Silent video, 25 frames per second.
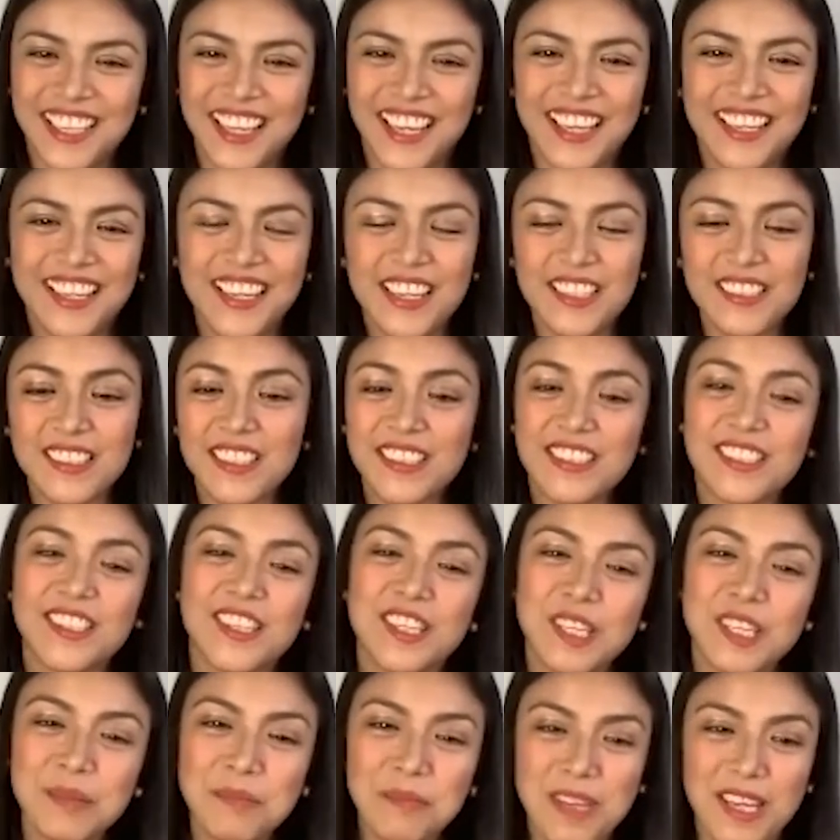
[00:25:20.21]
I guess it's
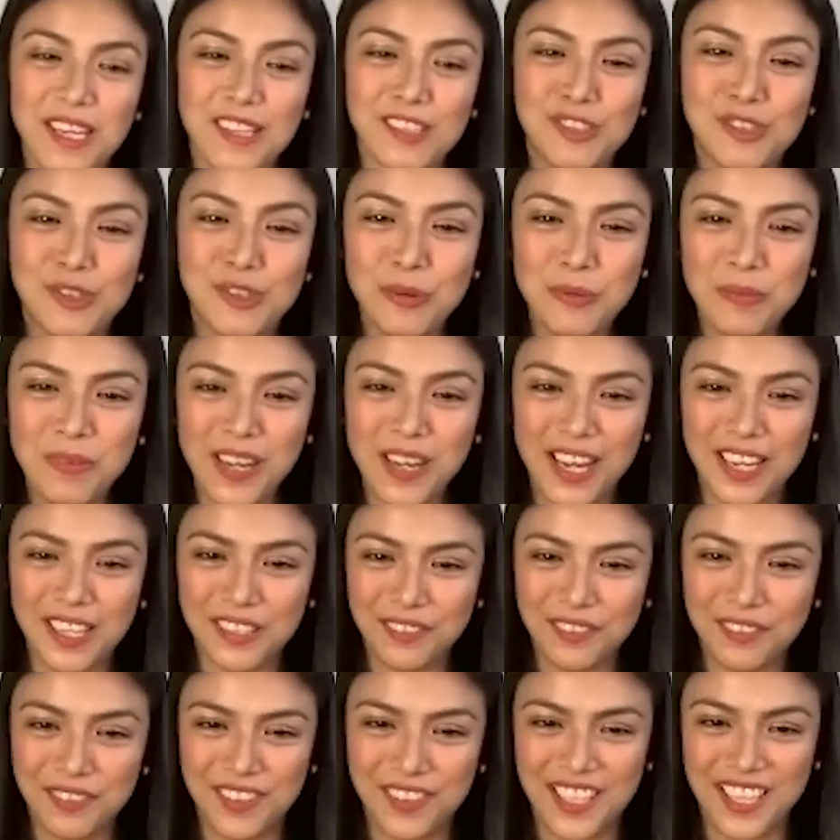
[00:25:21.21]
gonna be a Zoom
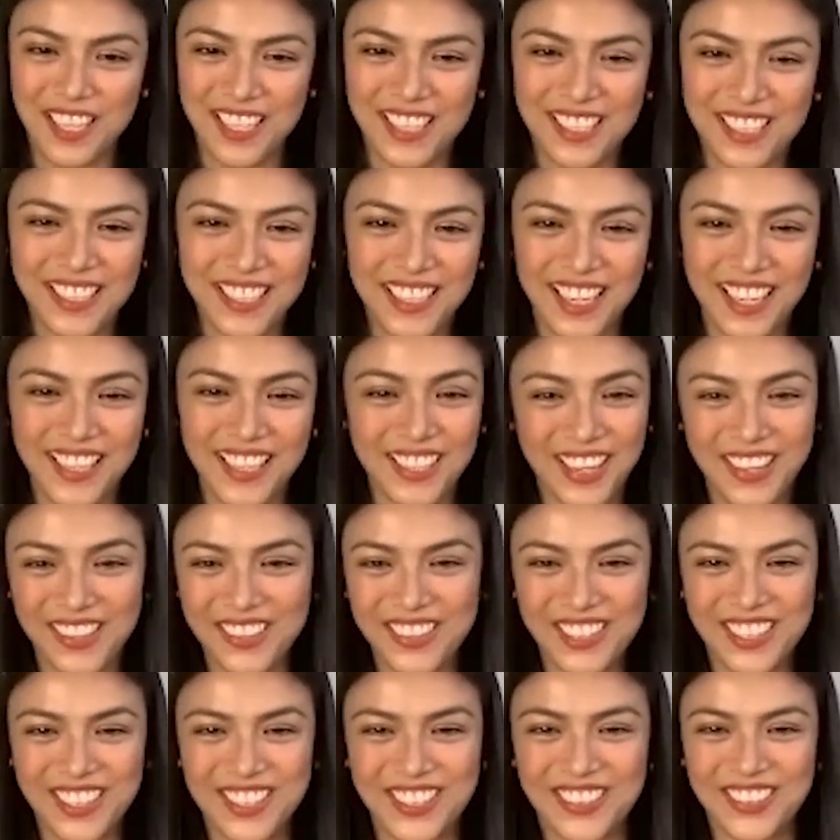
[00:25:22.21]
kind of thing. I
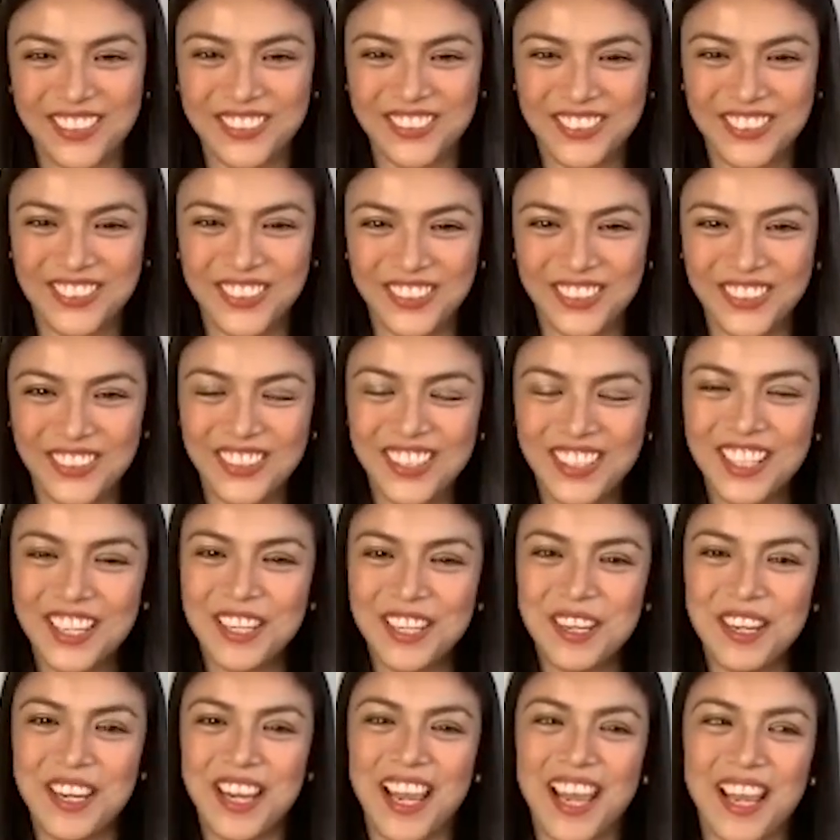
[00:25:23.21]
really don't know.
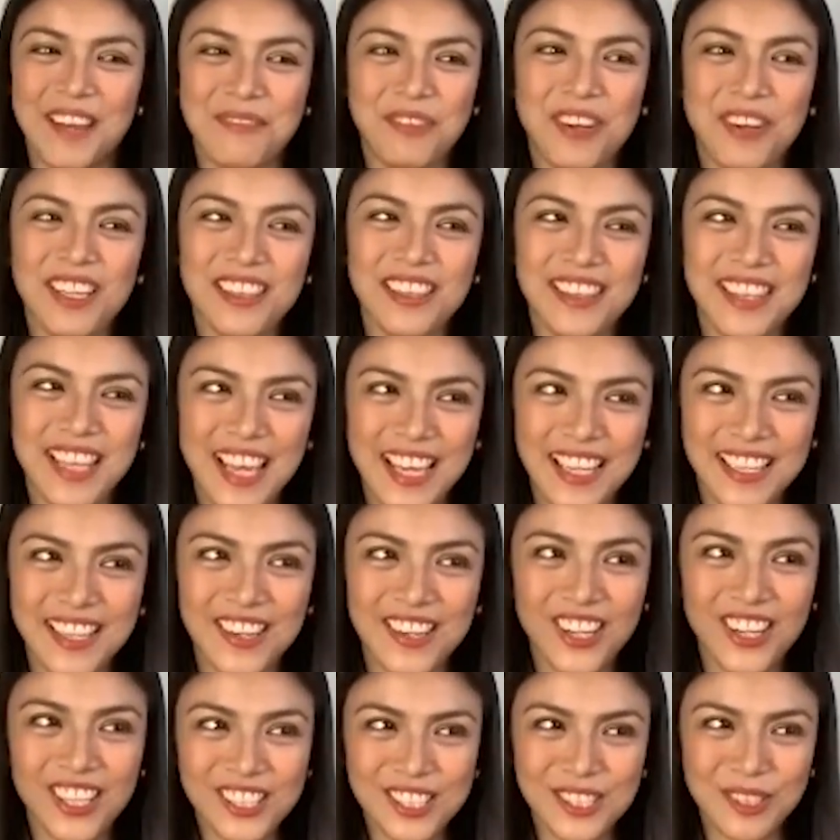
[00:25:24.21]
But then
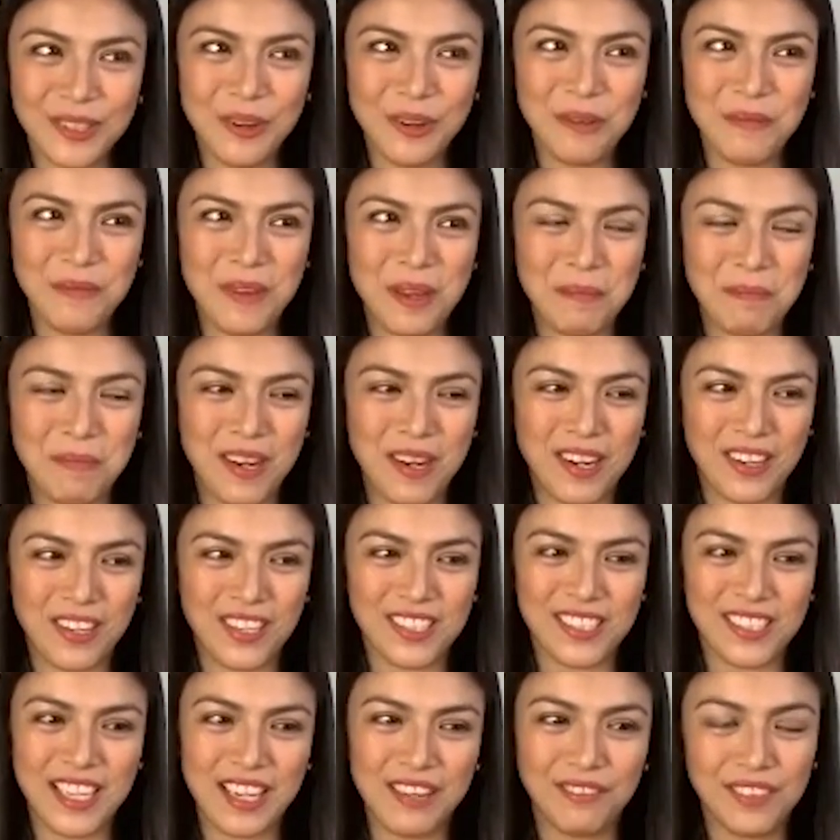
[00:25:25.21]
also my
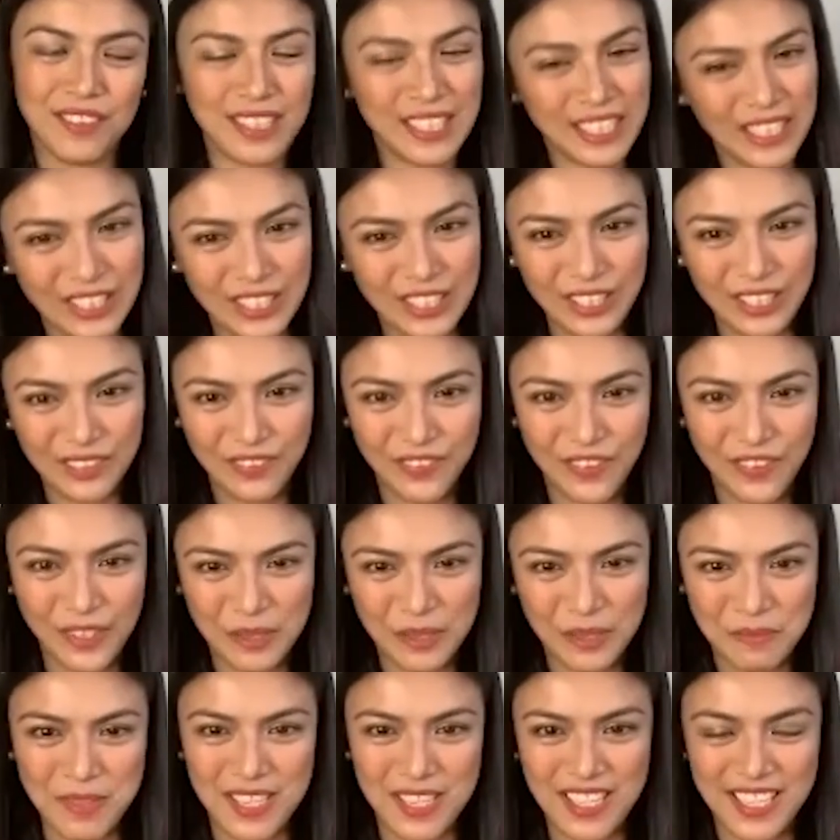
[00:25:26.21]
parents have a dinner
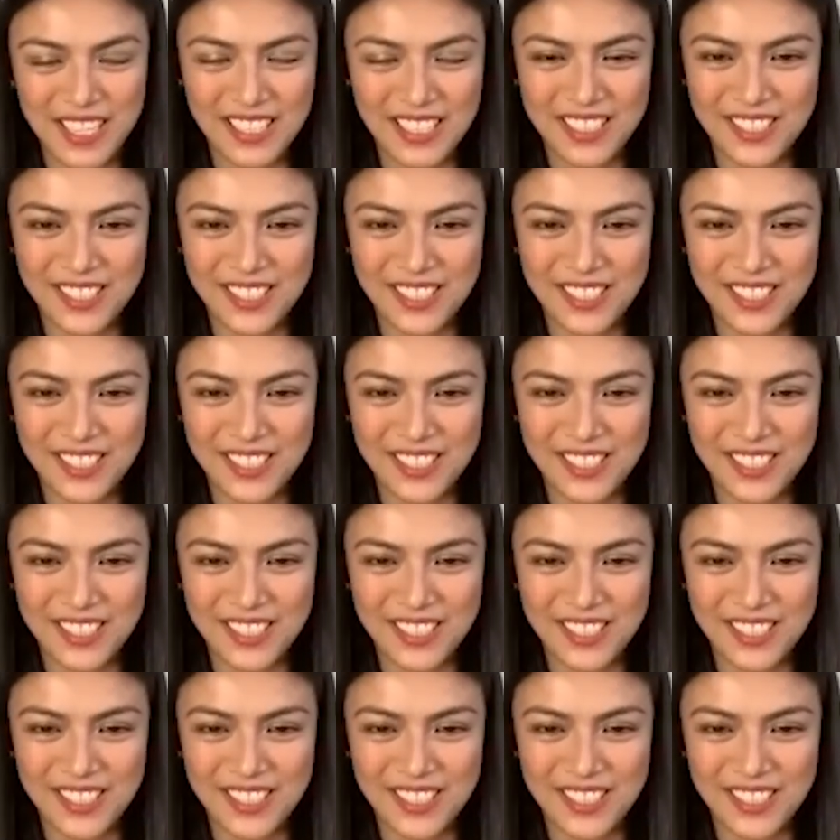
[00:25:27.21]
for me.